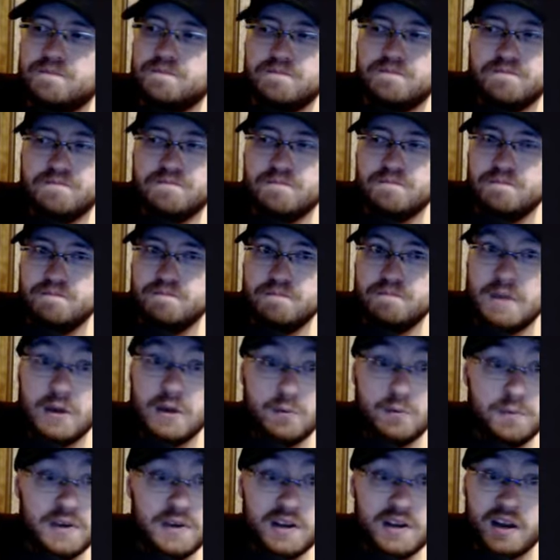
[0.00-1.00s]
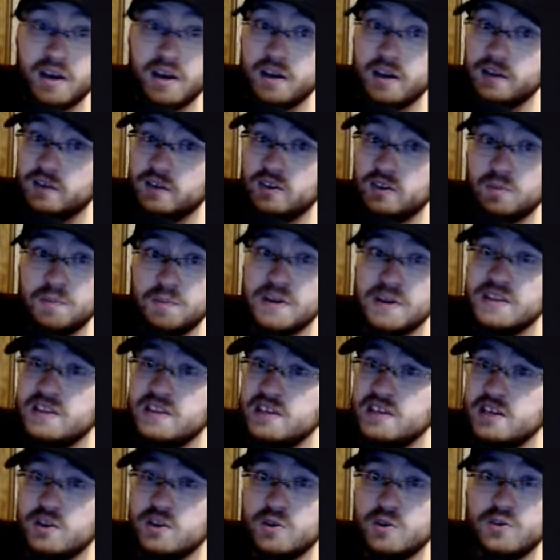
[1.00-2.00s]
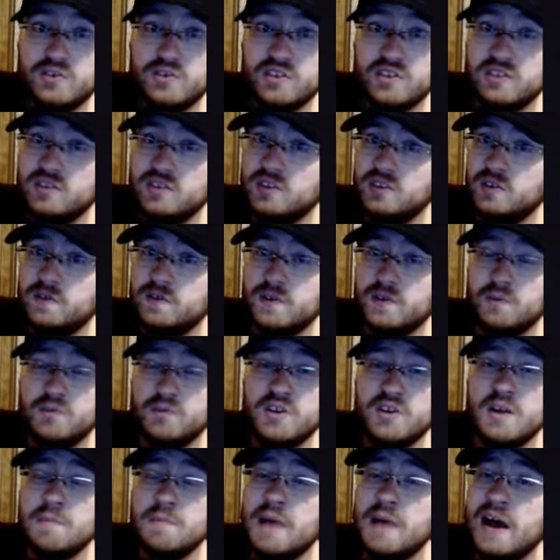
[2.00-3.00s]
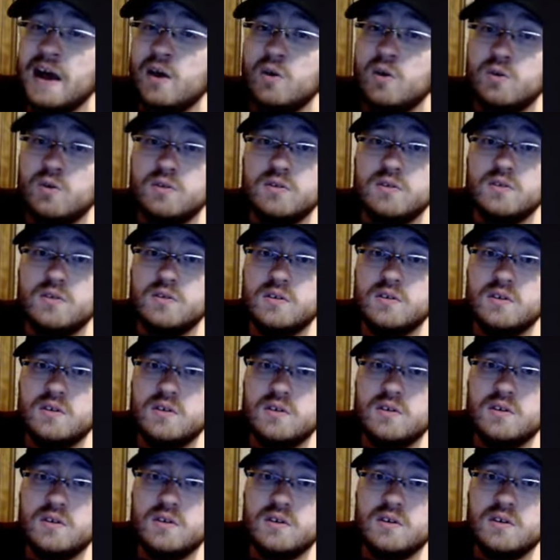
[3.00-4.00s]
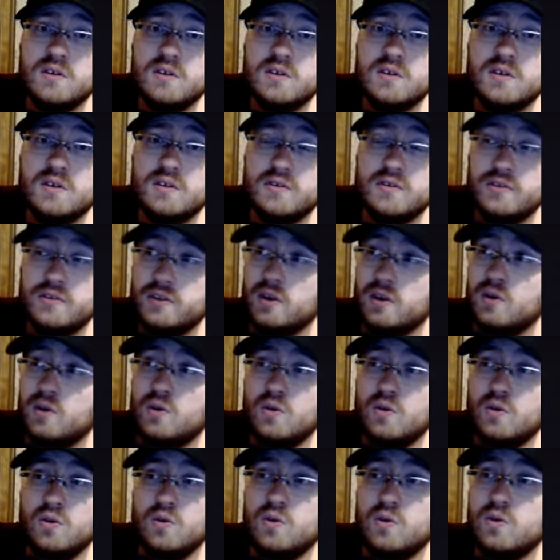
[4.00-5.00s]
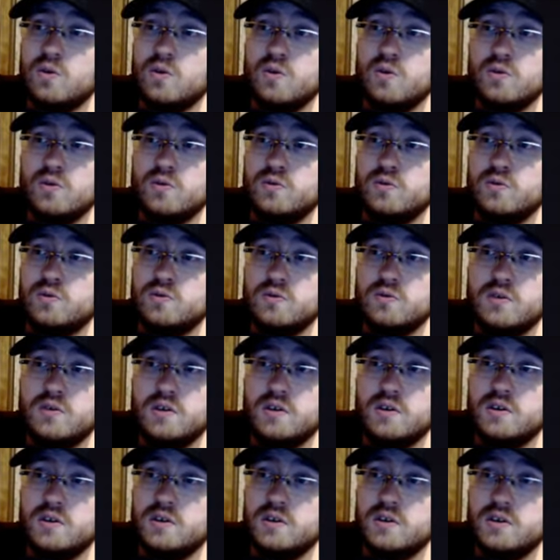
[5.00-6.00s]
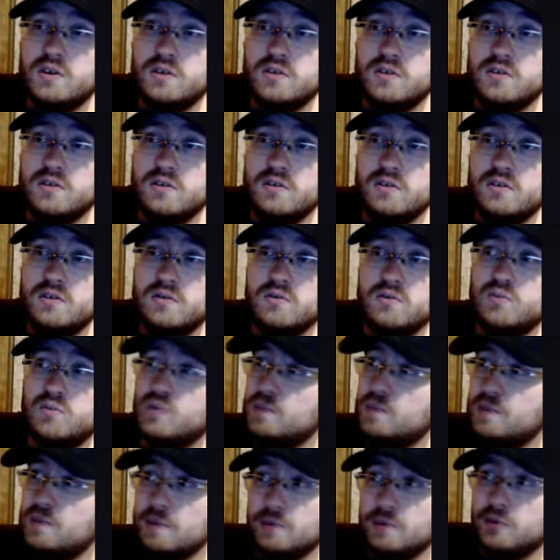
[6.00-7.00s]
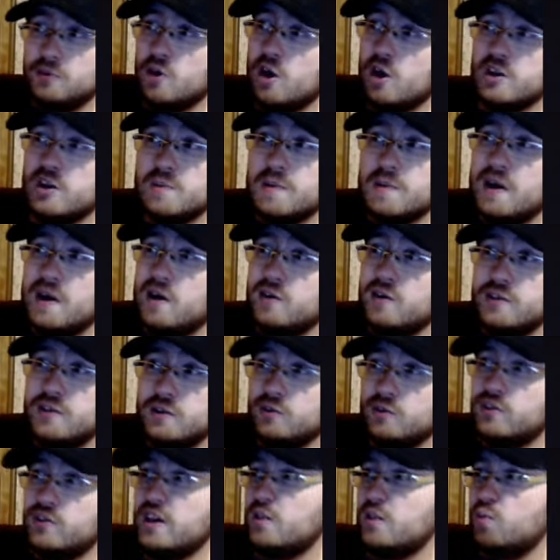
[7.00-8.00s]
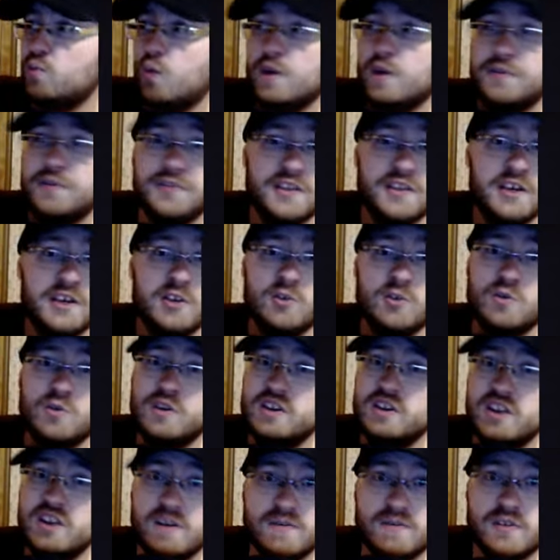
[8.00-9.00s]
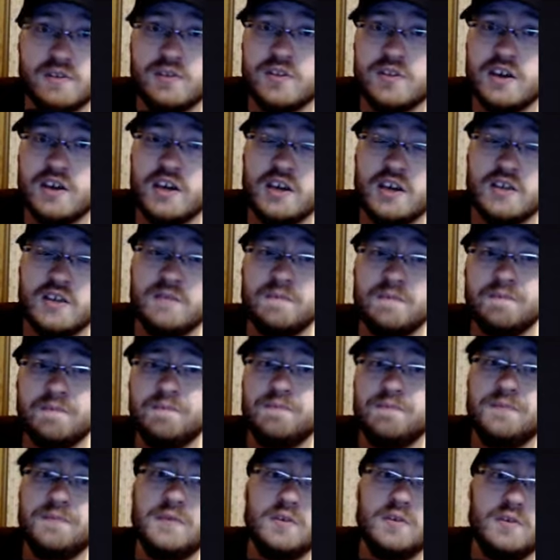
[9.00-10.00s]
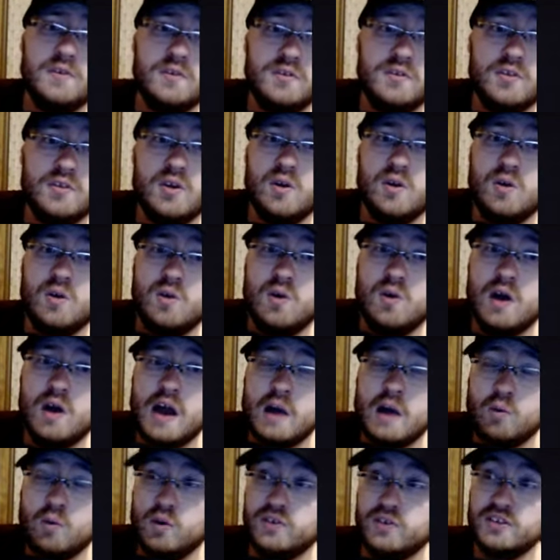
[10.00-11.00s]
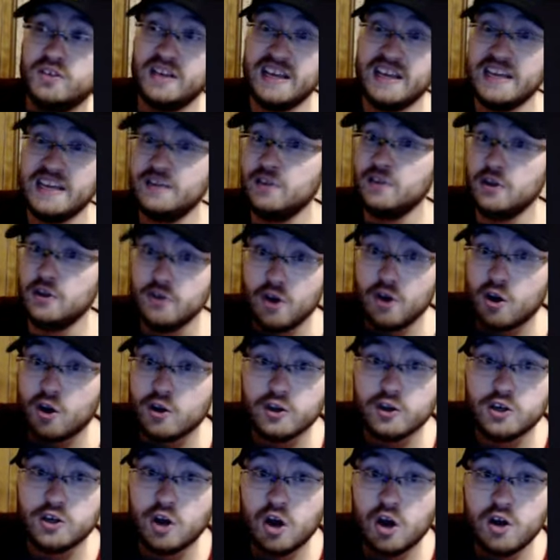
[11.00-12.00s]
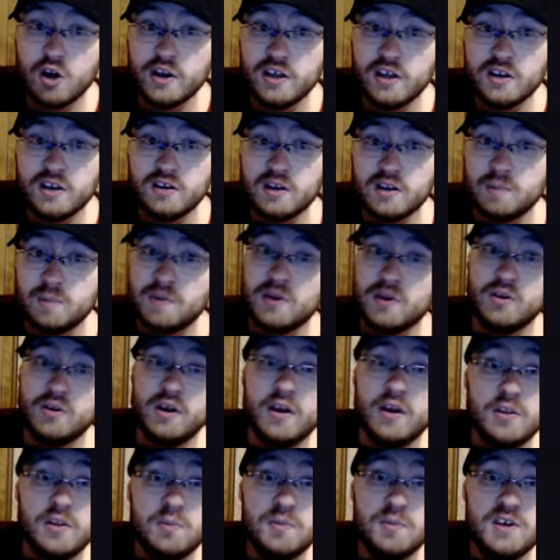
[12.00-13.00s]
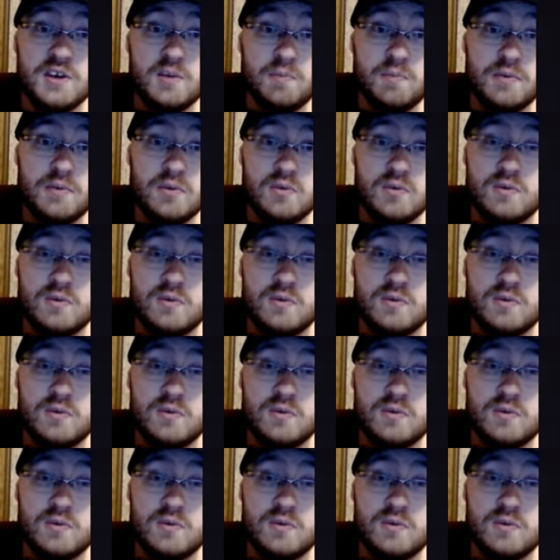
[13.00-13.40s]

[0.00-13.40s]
Maybe because it's been years since this film's come out. So when people talk about they'll say one thing or a different thing so I wasn't in the dark on it compared to other people